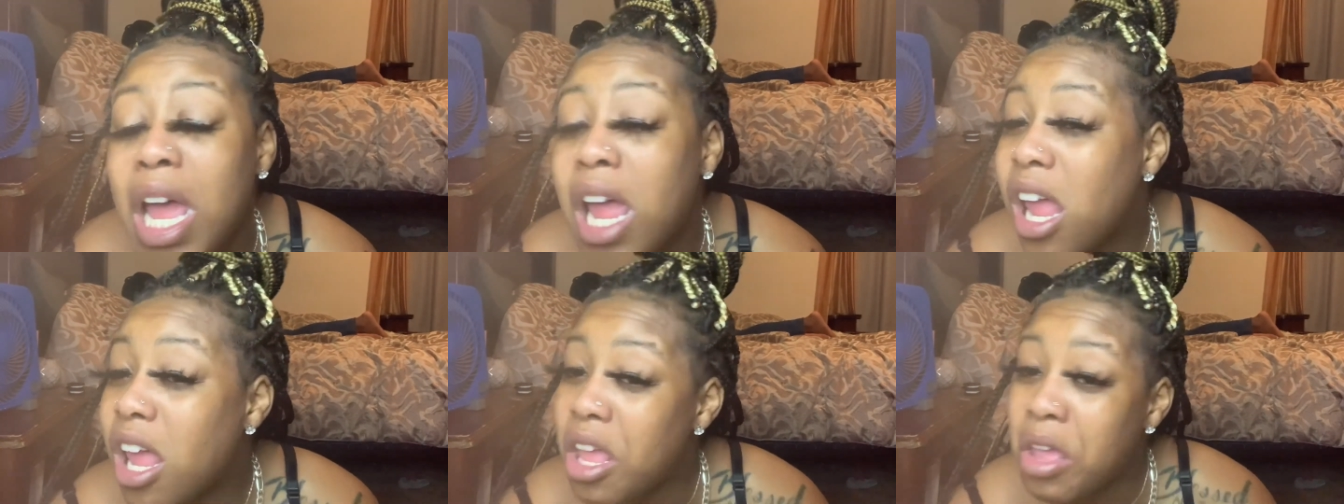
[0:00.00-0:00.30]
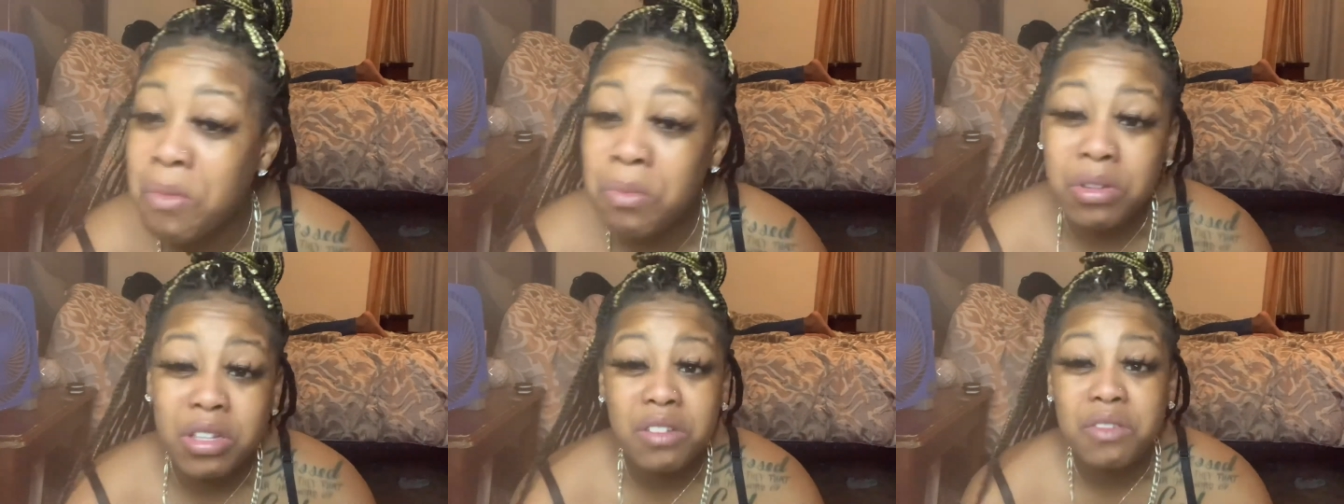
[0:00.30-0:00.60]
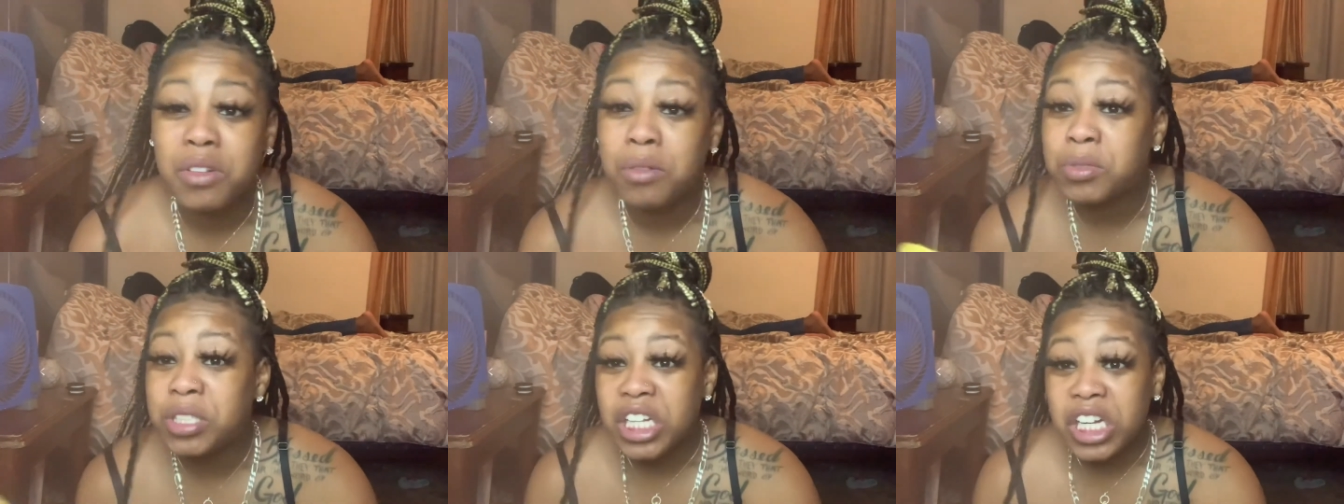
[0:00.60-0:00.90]
You believe in them
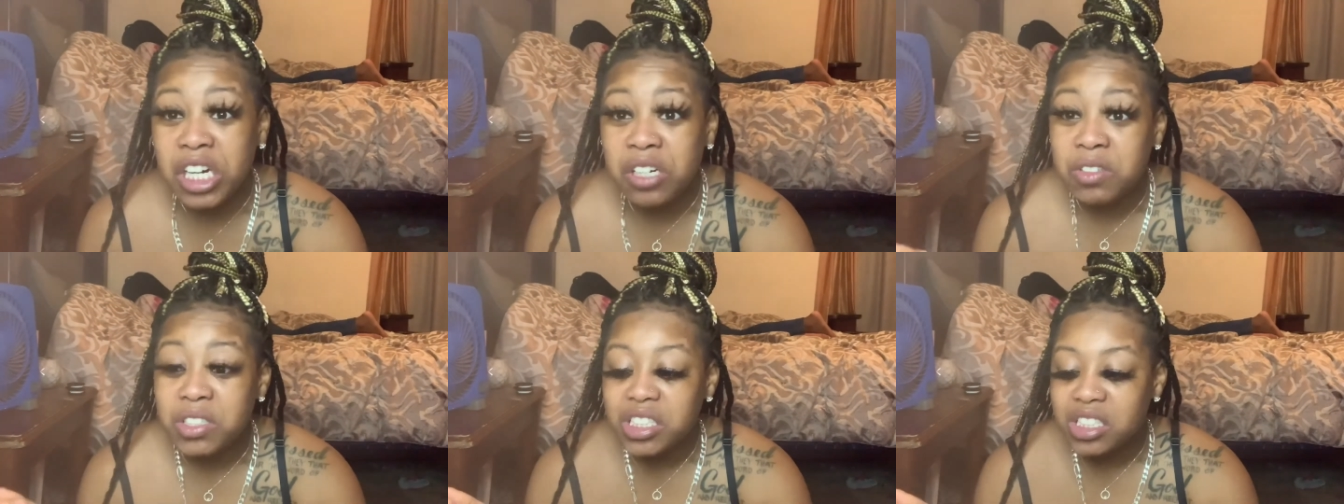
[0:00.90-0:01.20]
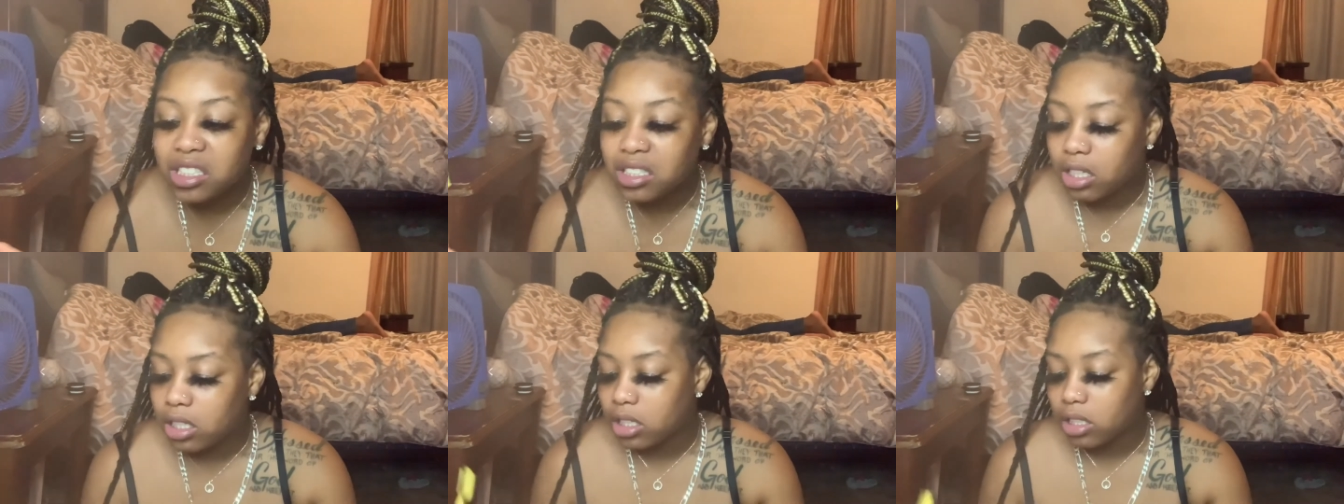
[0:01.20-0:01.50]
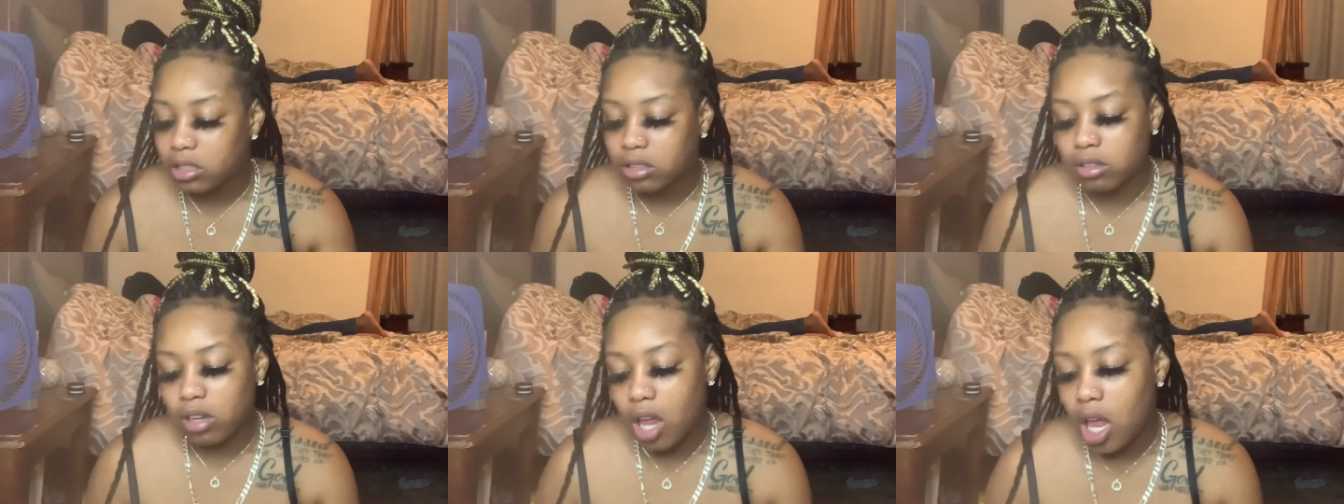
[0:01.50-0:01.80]
terrorists?
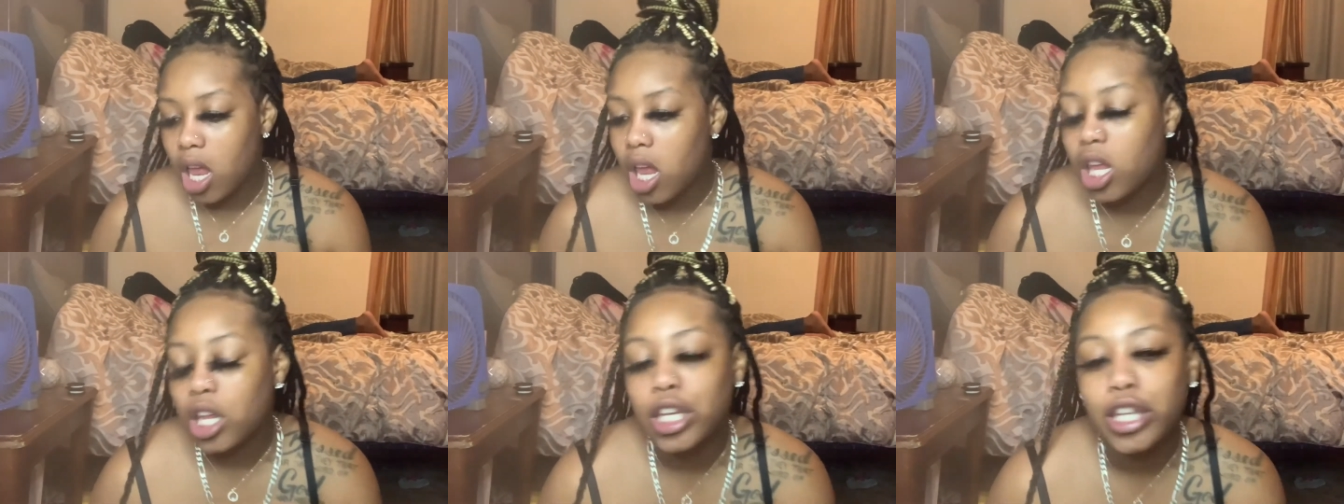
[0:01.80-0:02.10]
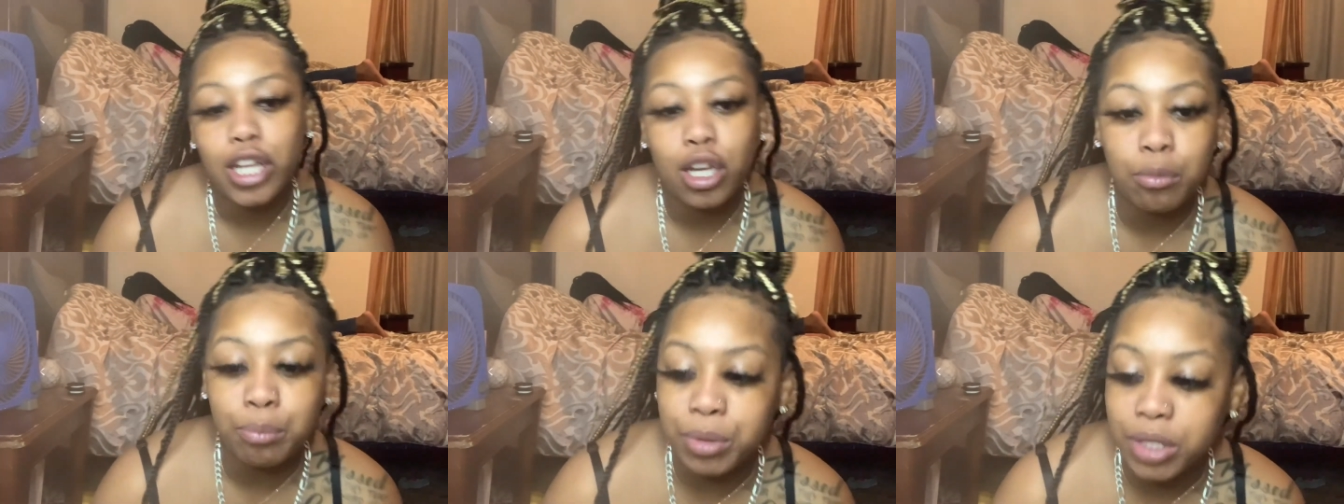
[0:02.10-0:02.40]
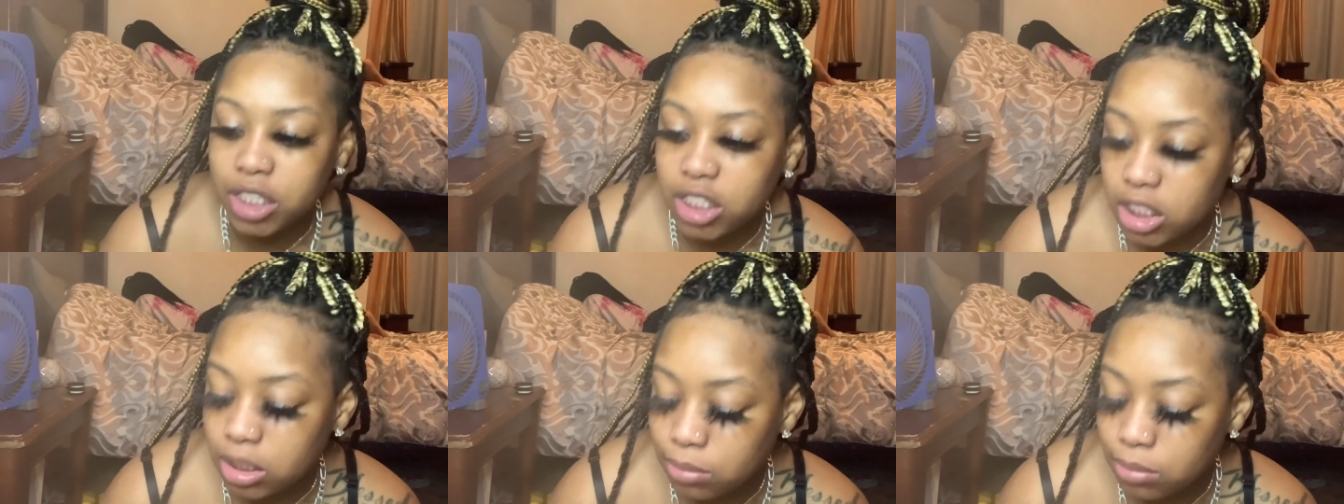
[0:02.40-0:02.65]
No, bitch, it's my